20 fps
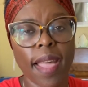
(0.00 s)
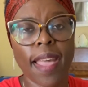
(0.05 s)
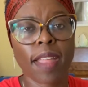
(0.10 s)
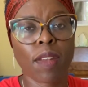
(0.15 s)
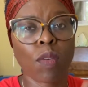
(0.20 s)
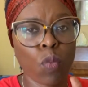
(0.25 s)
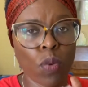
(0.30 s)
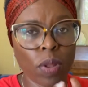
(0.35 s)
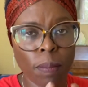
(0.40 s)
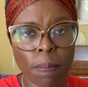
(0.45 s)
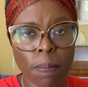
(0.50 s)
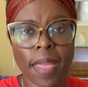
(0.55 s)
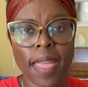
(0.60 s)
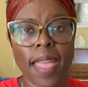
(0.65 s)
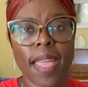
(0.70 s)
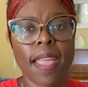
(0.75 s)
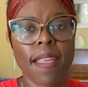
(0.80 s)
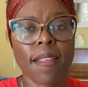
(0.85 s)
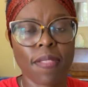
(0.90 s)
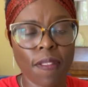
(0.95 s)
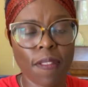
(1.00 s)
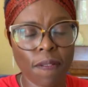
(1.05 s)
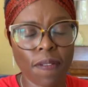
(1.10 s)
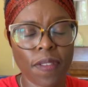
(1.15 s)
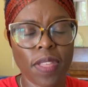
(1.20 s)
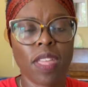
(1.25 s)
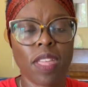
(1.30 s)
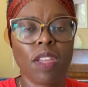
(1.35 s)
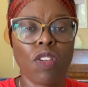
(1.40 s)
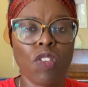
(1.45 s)
and will pay the
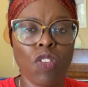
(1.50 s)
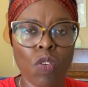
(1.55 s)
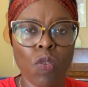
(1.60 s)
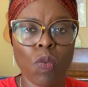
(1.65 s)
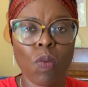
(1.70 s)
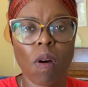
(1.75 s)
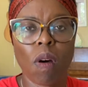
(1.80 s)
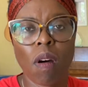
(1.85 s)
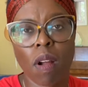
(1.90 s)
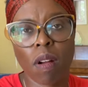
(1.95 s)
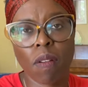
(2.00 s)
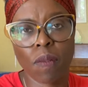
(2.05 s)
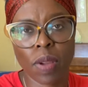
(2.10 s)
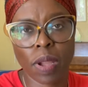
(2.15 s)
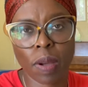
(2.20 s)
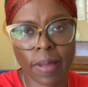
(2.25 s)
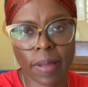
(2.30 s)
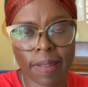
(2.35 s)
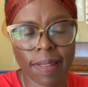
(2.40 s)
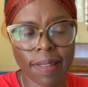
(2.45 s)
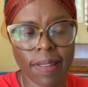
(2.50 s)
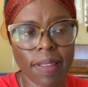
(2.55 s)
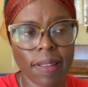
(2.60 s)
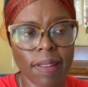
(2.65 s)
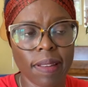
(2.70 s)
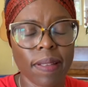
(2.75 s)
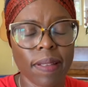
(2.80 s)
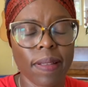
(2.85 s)
fee you are requesting.